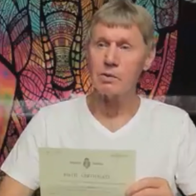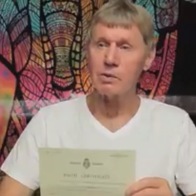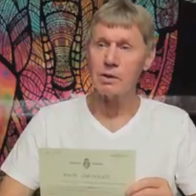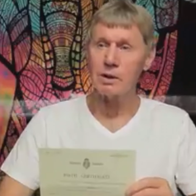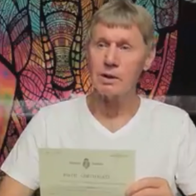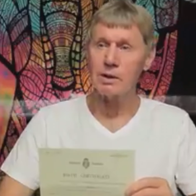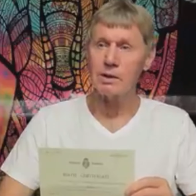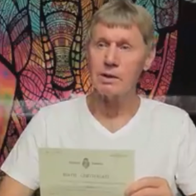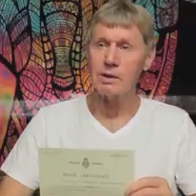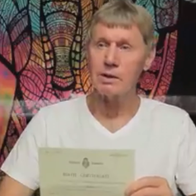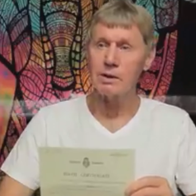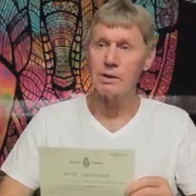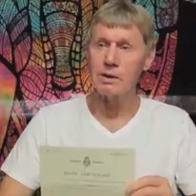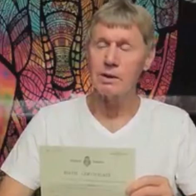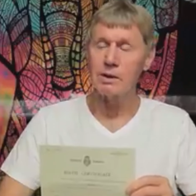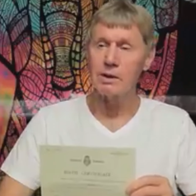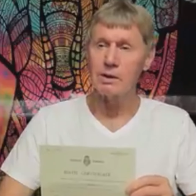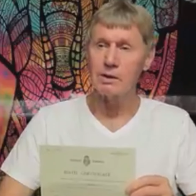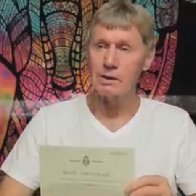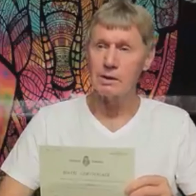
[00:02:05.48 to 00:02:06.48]
that we did,
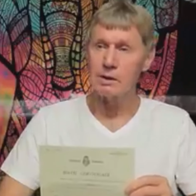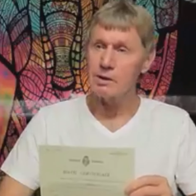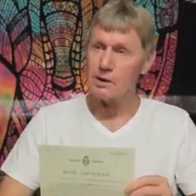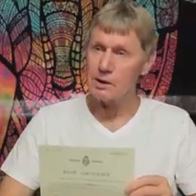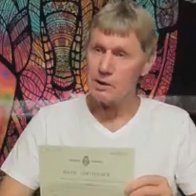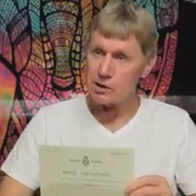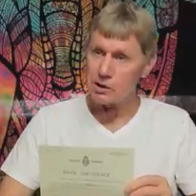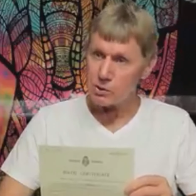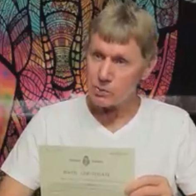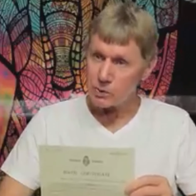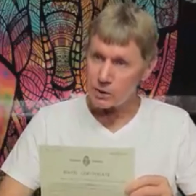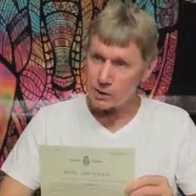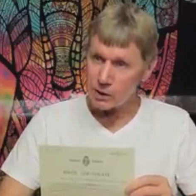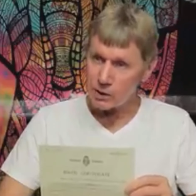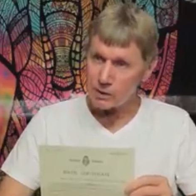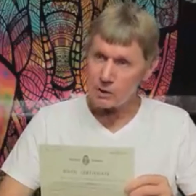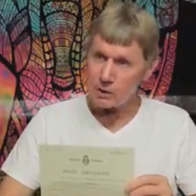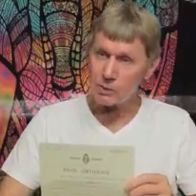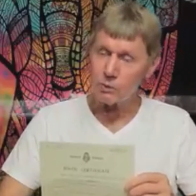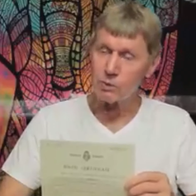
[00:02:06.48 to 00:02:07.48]
the teacher would
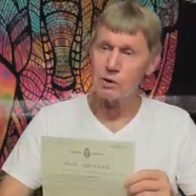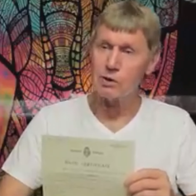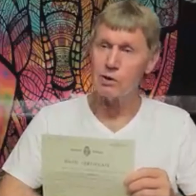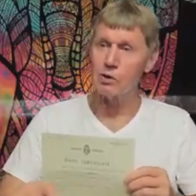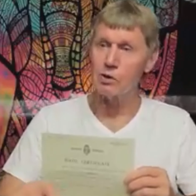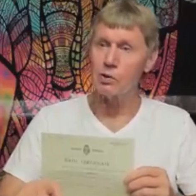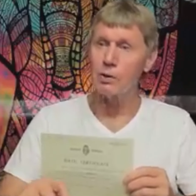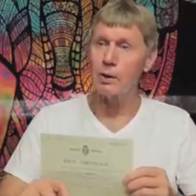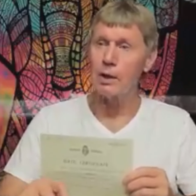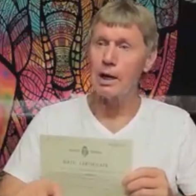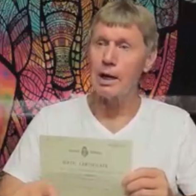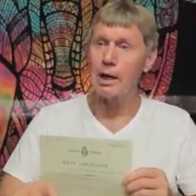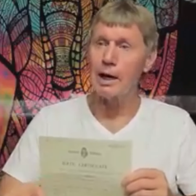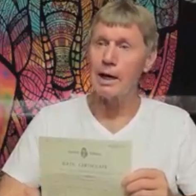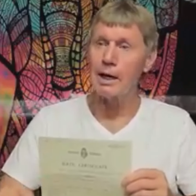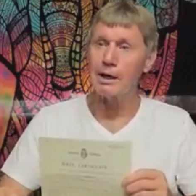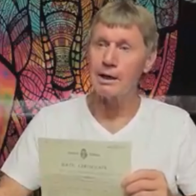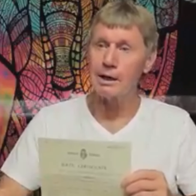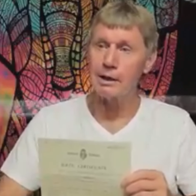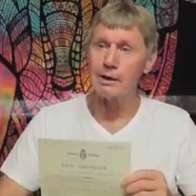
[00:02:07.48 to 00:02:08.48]
go and they would draw a
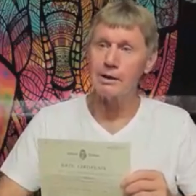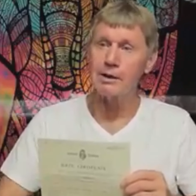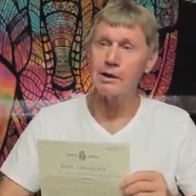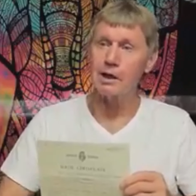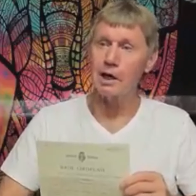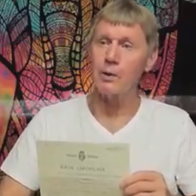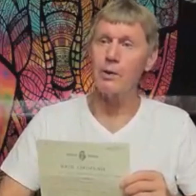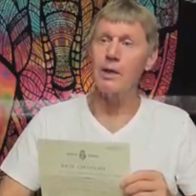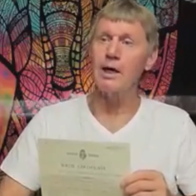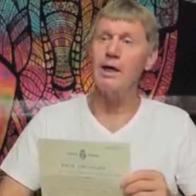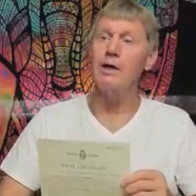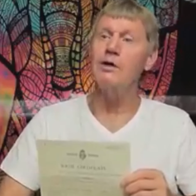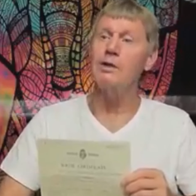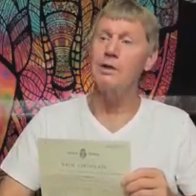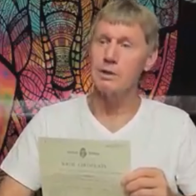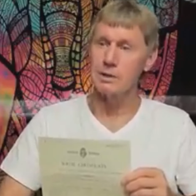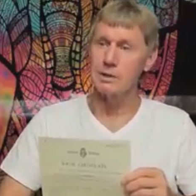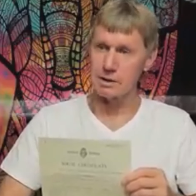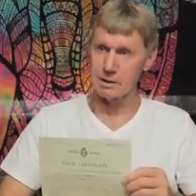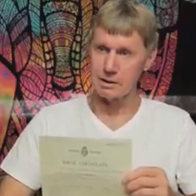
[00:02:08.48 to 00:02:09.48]
line under our
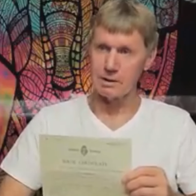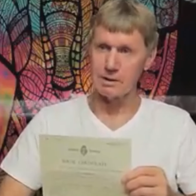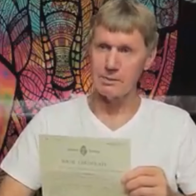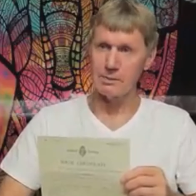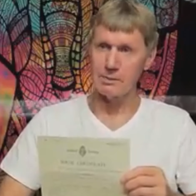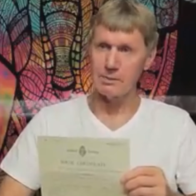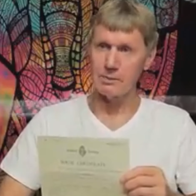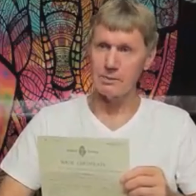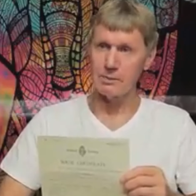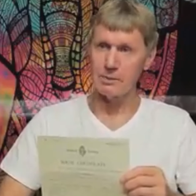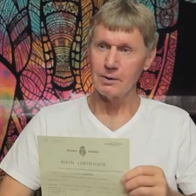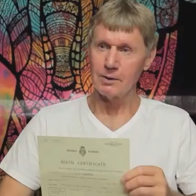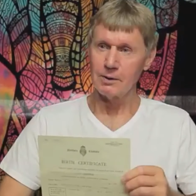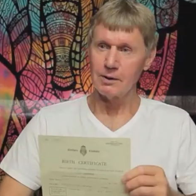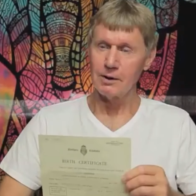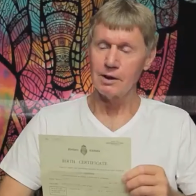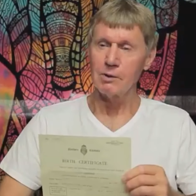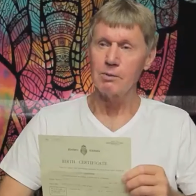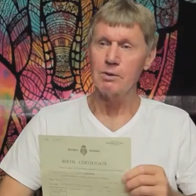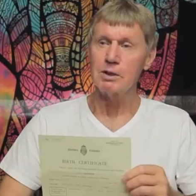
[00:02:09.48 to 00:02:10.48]
errors
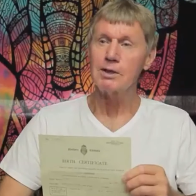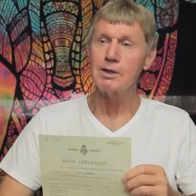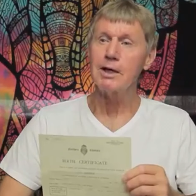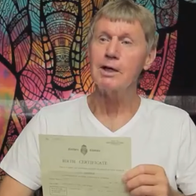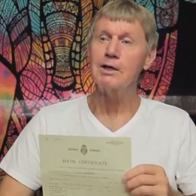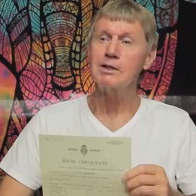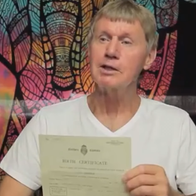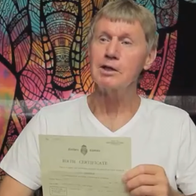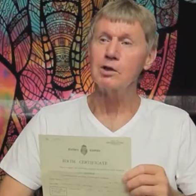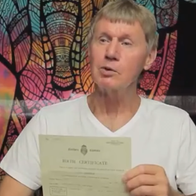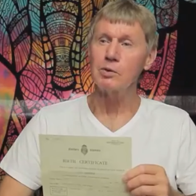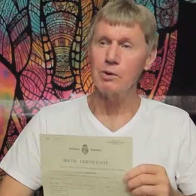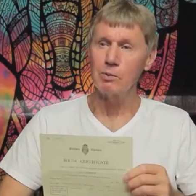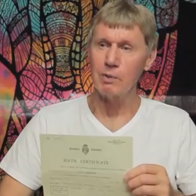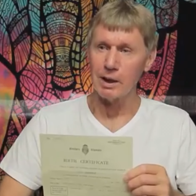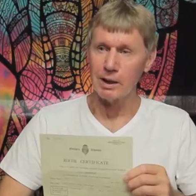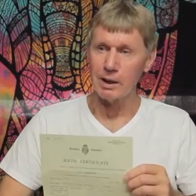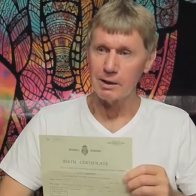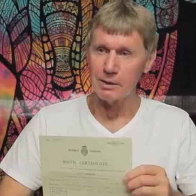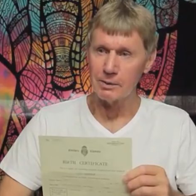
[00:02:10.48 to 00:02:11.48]
and the mistakes that we
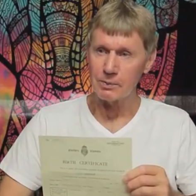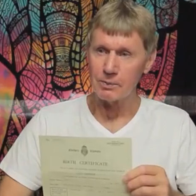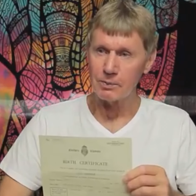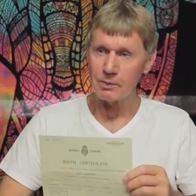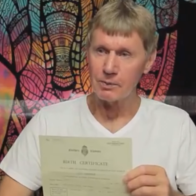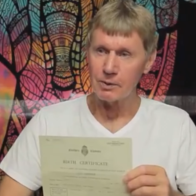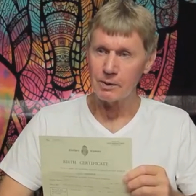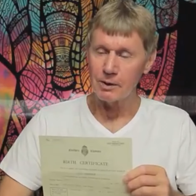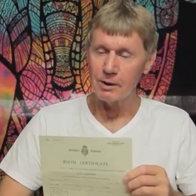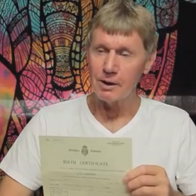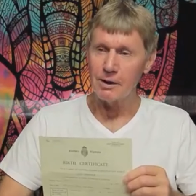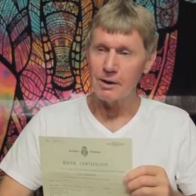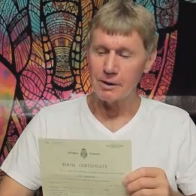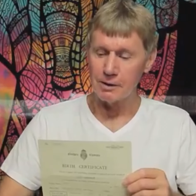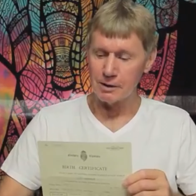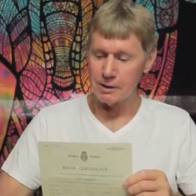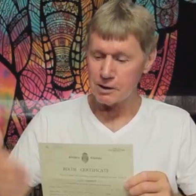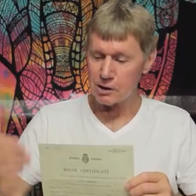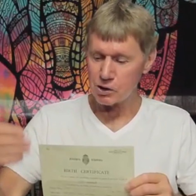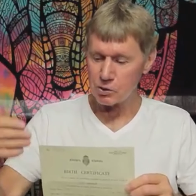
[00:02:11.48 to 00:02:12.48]
made.
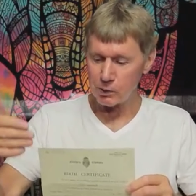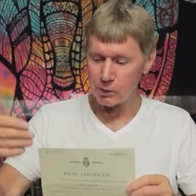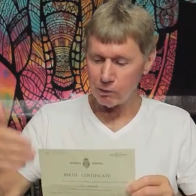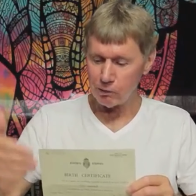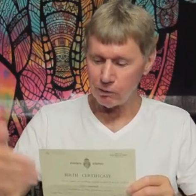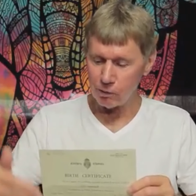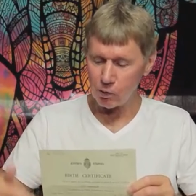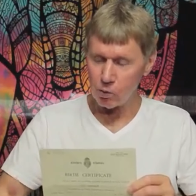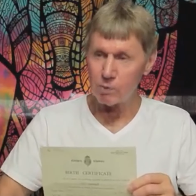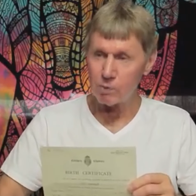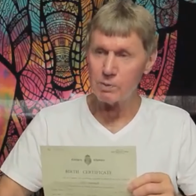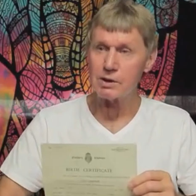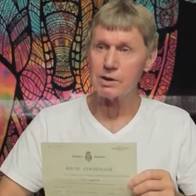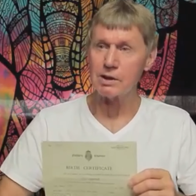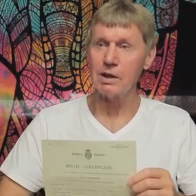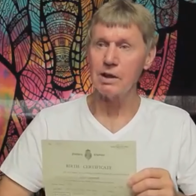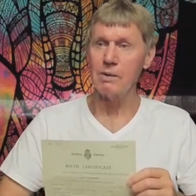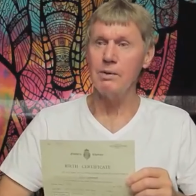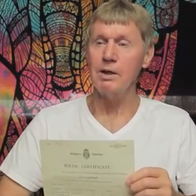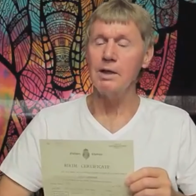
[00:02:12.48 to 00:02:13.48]
And this is where forms
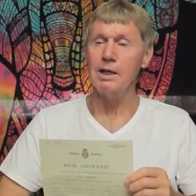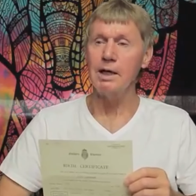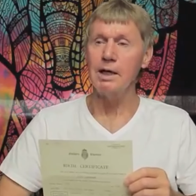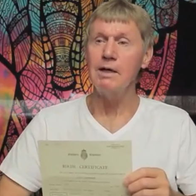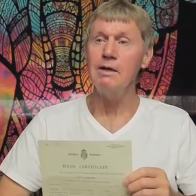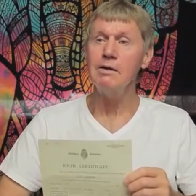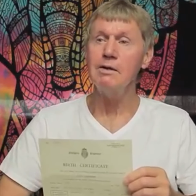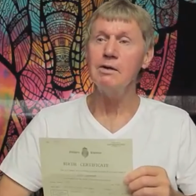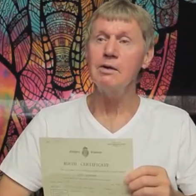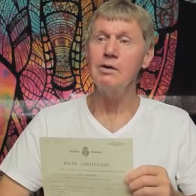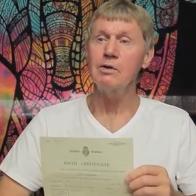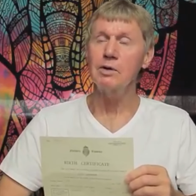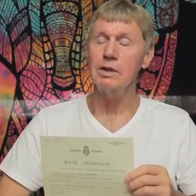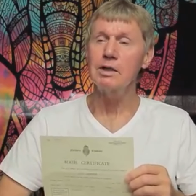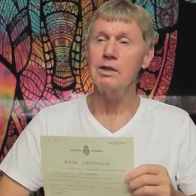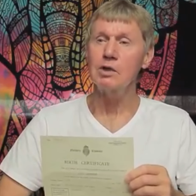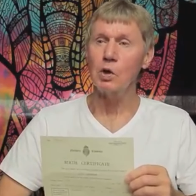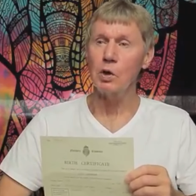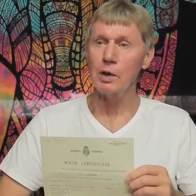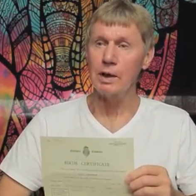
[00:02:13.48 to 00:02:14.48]
come in. Anything
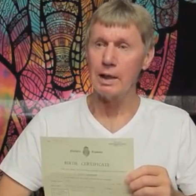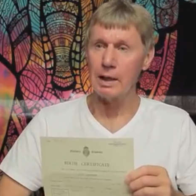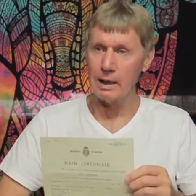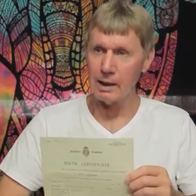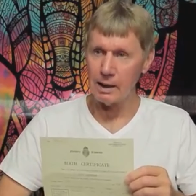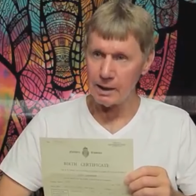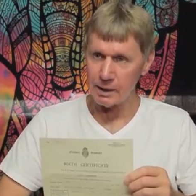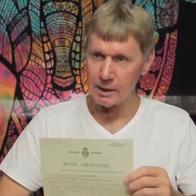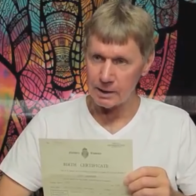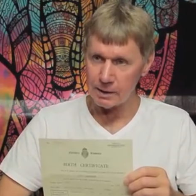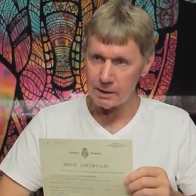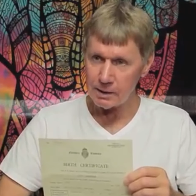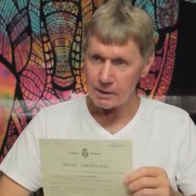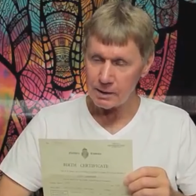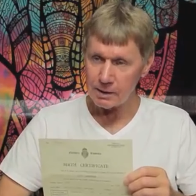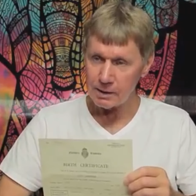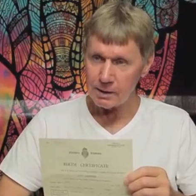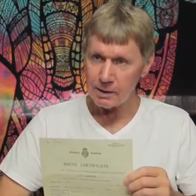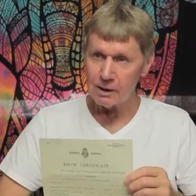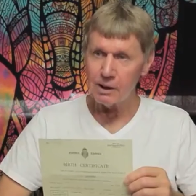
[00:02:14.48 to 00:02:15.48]
written on a line
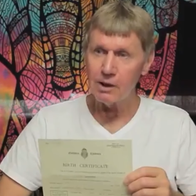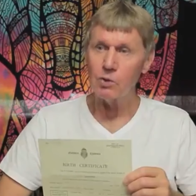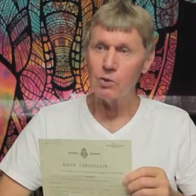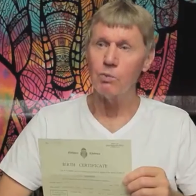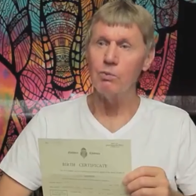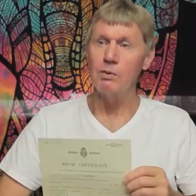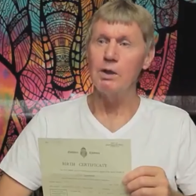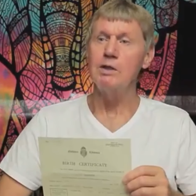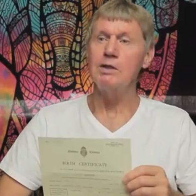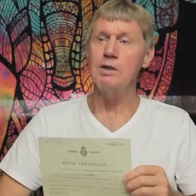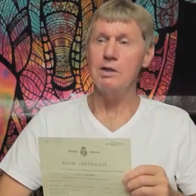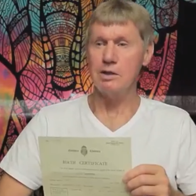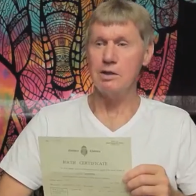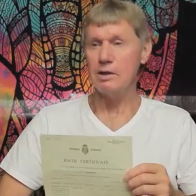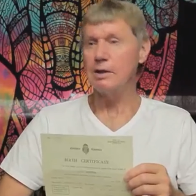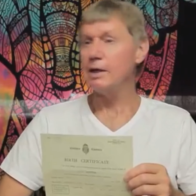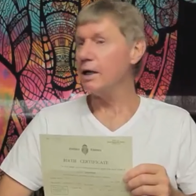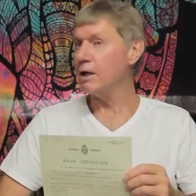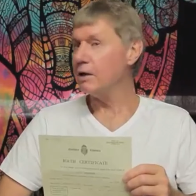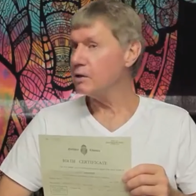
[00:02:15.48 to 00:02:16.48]
means
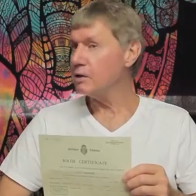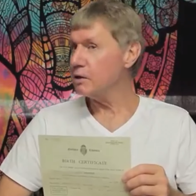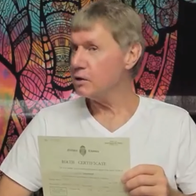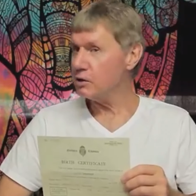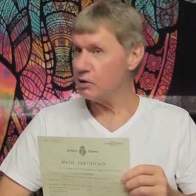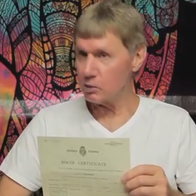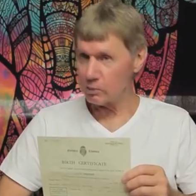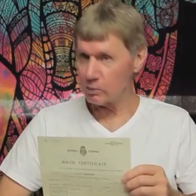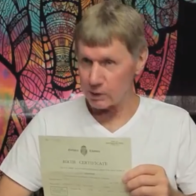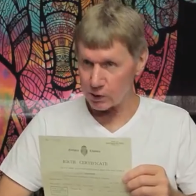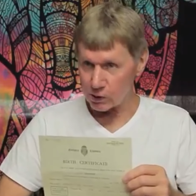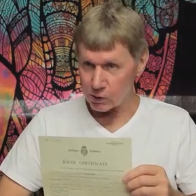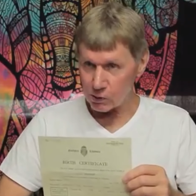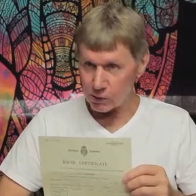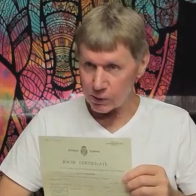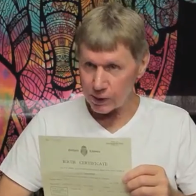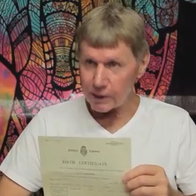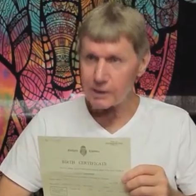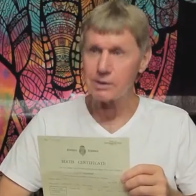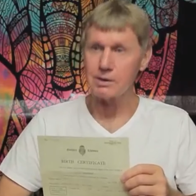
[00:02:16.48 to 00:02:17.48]
it's an error to be
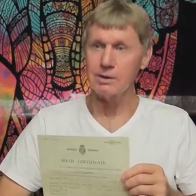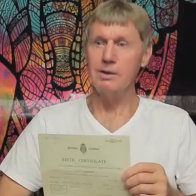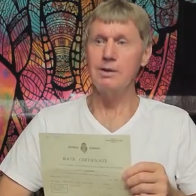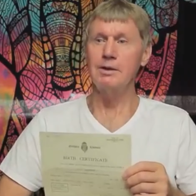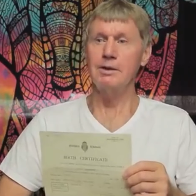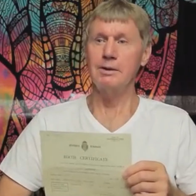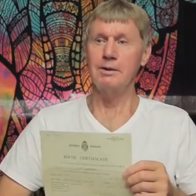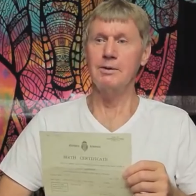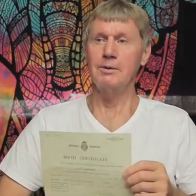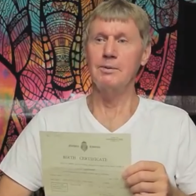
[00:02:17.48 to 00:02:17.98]
corrected.